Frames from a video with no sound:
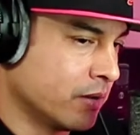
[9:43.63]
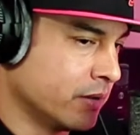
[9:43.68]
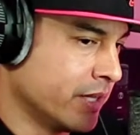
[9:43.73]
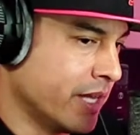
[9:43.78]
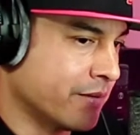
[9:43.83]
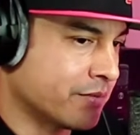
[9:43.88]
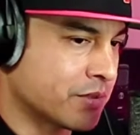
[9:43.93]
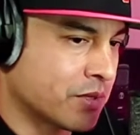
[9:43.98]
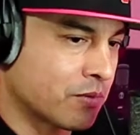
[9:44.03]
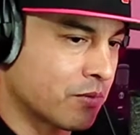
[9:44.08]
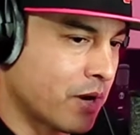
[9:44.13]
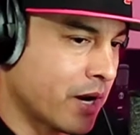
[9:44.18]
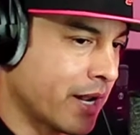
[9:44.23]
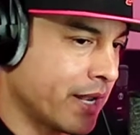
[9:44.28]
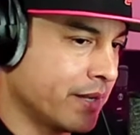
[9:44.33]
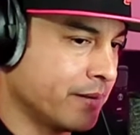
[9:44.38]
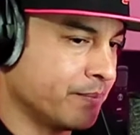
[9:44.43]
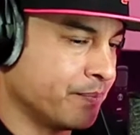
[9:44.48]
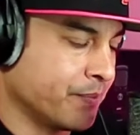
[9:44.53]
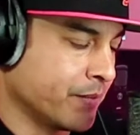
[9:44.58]
left to
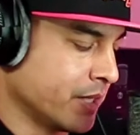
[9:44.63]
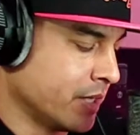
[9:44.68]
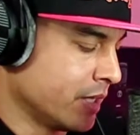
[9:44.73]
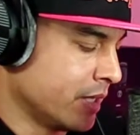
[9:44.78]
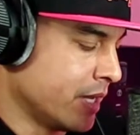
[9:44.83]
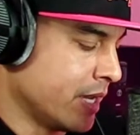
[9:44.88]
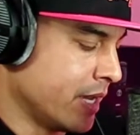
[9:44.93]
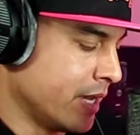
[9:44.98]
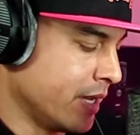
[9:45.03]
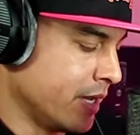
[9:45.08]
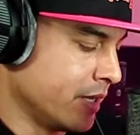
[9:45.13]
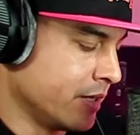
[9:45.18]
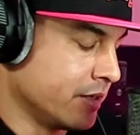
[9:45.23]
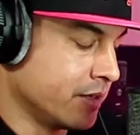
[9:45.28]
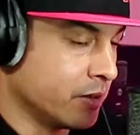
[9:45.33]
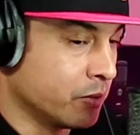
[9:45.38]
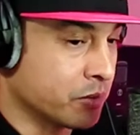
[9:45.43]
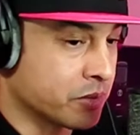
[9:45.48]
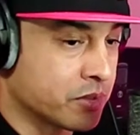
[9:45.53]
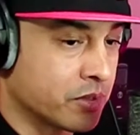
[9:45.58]
right,
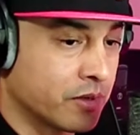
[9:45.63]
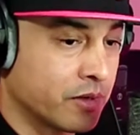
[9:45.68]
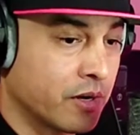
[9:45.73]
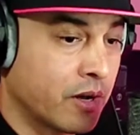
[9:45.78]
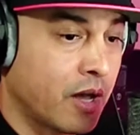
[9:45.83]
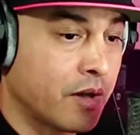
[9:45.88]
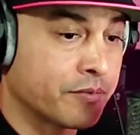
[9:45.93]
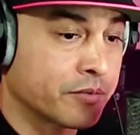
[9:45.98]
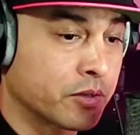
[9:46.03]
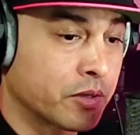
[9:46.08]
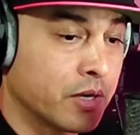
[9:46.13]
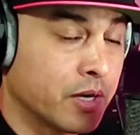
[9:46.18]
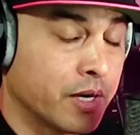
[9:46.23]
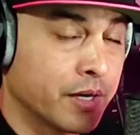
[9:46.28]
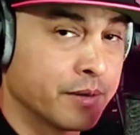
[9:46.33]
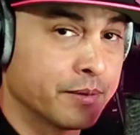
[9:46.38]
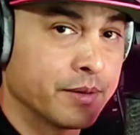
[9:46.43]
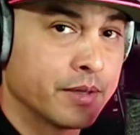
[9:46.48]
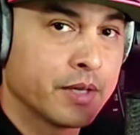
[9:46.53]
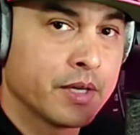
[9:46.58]
and it will turn it off or
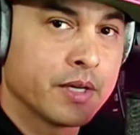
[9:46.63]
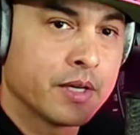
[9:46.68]
on.